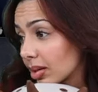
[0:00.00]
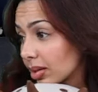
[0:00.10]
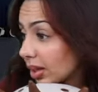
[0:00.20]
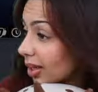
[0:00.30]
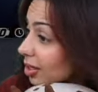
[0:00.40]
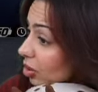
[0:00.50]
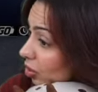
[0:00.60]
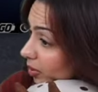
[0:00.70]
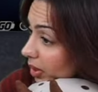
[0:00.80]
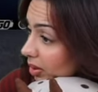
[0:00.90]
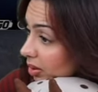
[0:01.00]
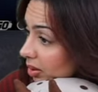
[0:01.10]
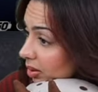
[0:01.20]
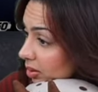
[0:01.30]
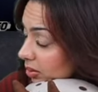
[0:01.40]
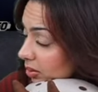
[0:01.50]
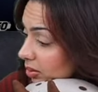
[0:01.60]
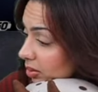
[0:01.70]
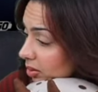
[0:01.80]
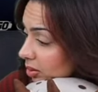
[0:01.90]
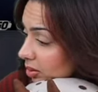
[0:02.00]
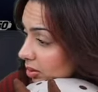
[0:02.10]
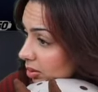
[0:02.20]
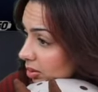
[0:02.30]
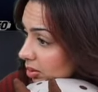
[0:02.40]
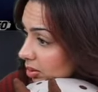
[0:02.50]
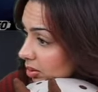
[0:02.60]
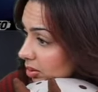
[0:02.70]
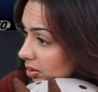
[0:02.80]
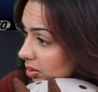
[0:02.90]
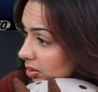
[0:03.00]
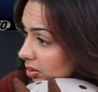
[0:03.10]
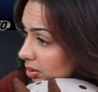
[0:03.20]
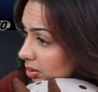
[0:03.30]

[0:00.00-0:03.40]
(silence)